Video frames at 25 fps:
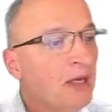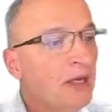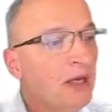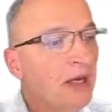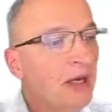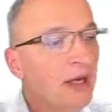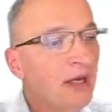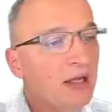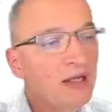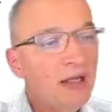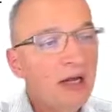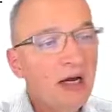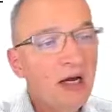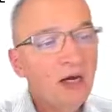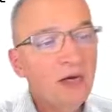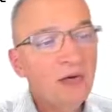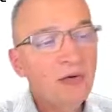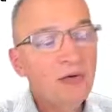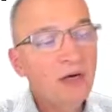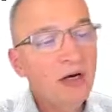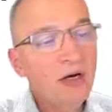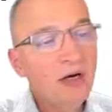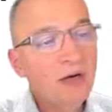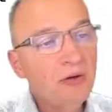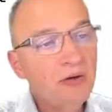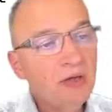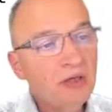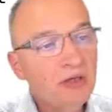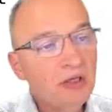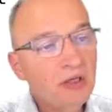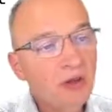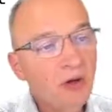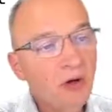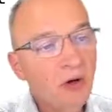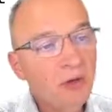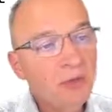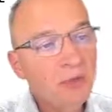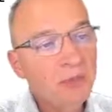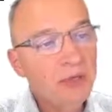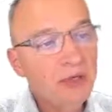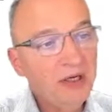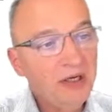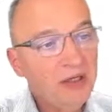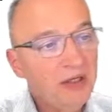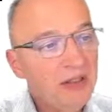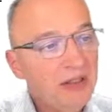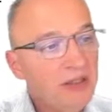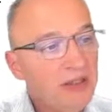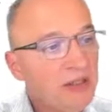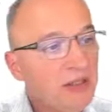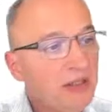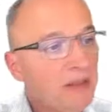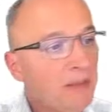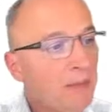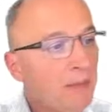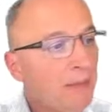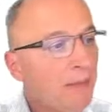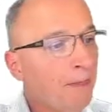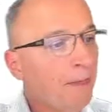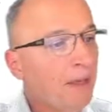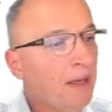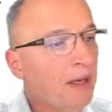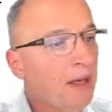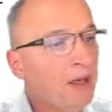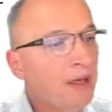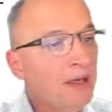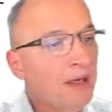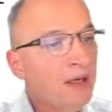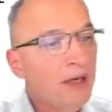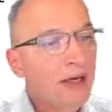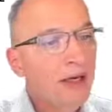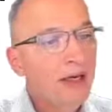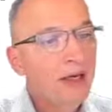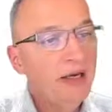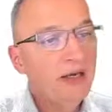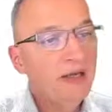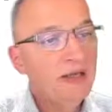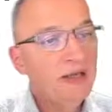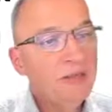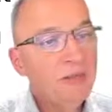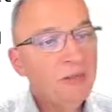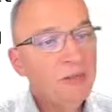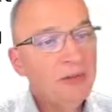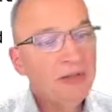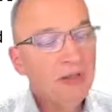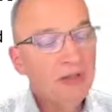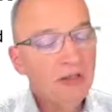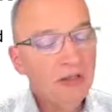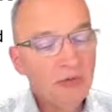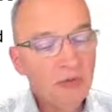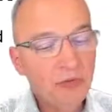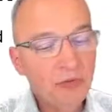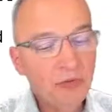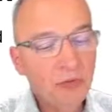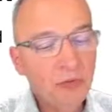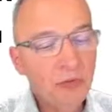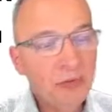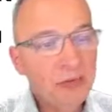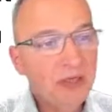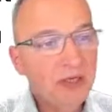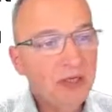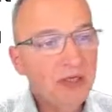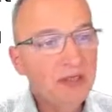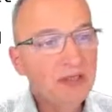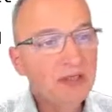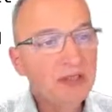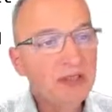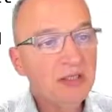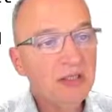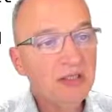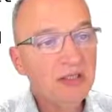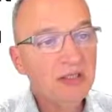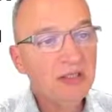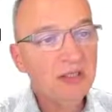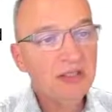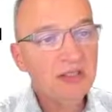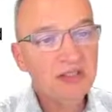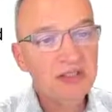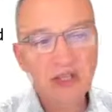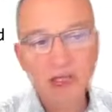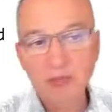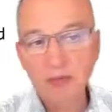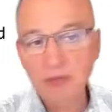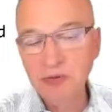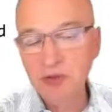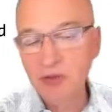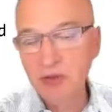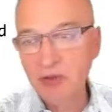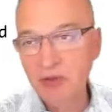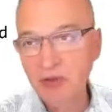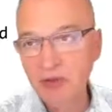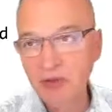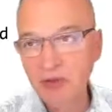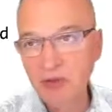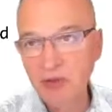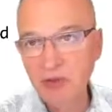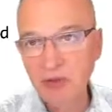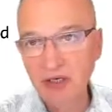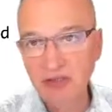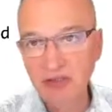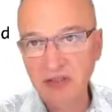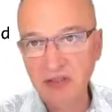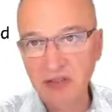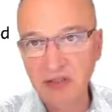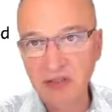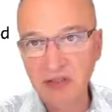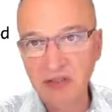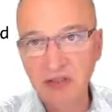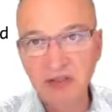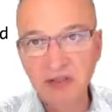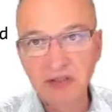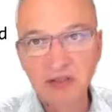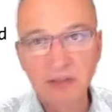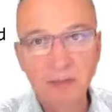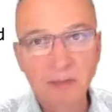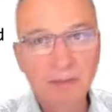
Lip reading: And now I'm going to call print, and print will print the exception error messages.